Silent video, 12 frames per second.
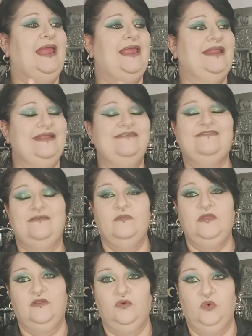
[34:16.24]
it is
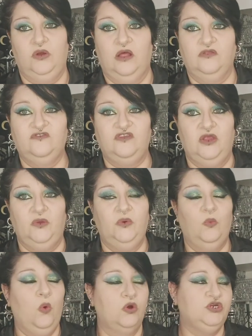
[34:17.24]
something that will last you.
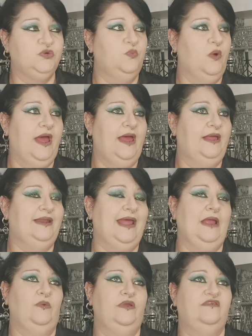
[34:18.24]
Wash and wear
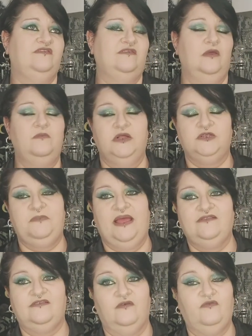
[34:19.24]
now is so much
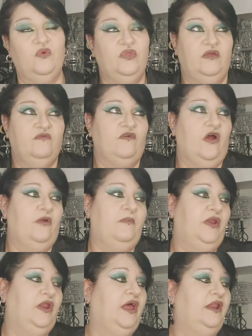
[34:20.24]
better for the
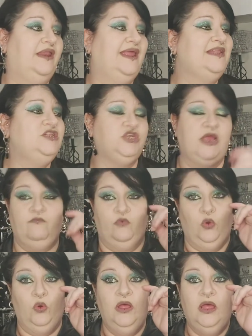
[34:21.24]
environment and in
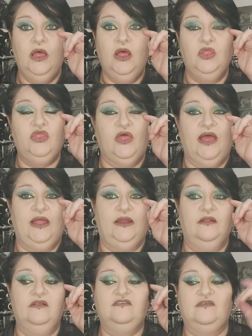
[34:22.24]
general
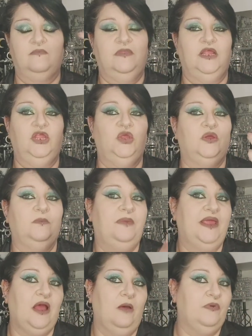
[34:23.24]
than something you can
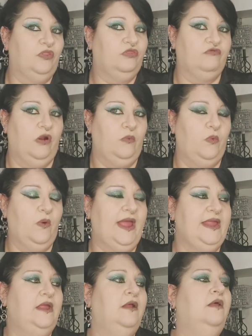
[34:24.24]
pick up and throw
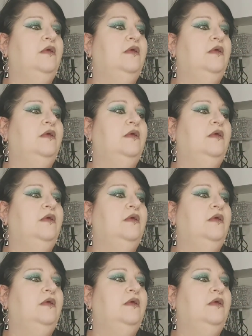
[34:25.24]
away.